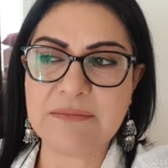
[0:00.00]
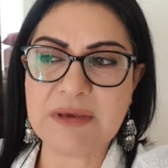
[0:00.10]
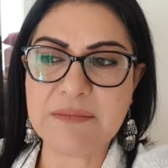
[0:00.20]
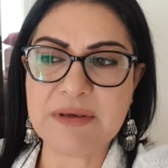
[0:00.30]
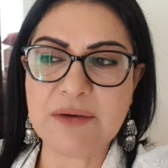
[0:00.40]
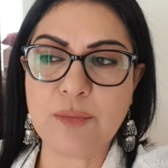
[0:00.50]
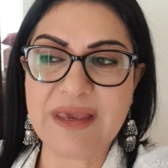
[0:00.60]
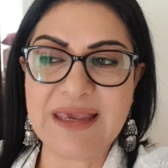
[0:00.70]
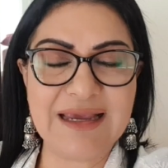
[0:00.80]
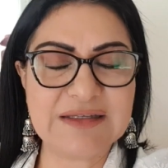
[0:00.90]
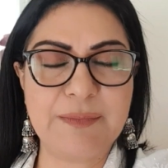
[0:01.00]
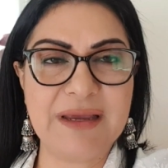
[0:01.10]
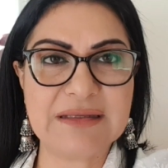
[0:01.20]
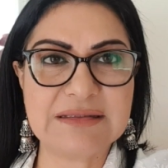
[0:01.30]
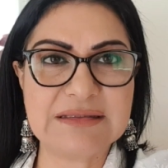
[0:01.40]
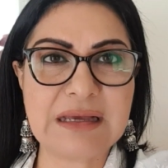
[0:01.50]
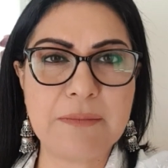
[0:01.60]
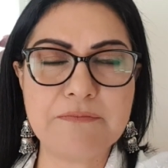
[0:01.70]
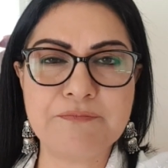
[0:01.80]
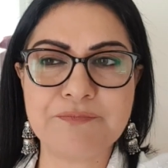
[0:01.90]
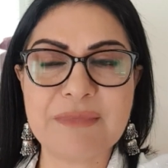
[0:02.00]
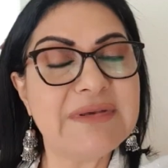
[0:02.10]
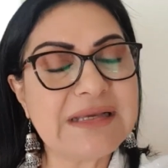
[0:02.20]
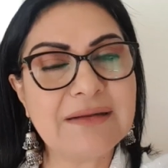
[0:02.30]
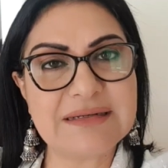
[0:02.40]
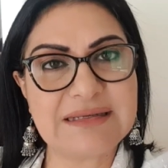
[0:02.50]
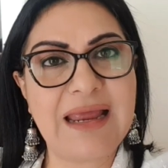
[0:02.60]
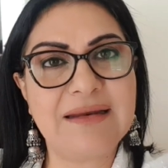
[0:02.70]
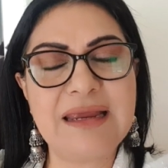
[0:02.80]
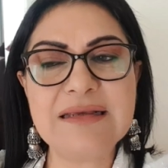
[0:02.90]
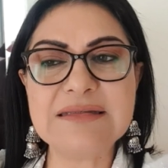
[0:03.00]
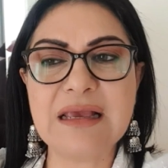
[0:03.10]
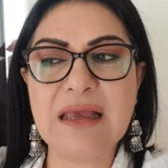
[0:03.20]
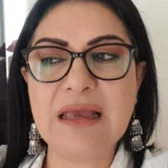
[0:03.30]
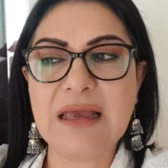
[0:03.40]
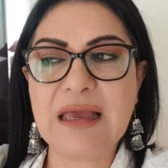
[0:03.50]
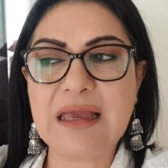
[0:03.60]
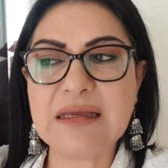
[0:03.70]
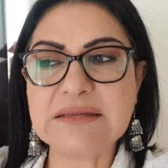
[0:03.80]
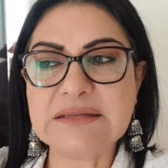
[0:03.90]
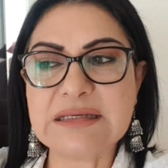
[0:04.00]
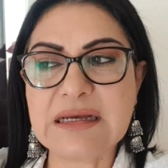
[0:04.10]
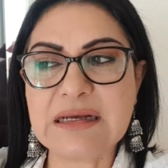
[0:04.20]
you may expect some misunderstandings, and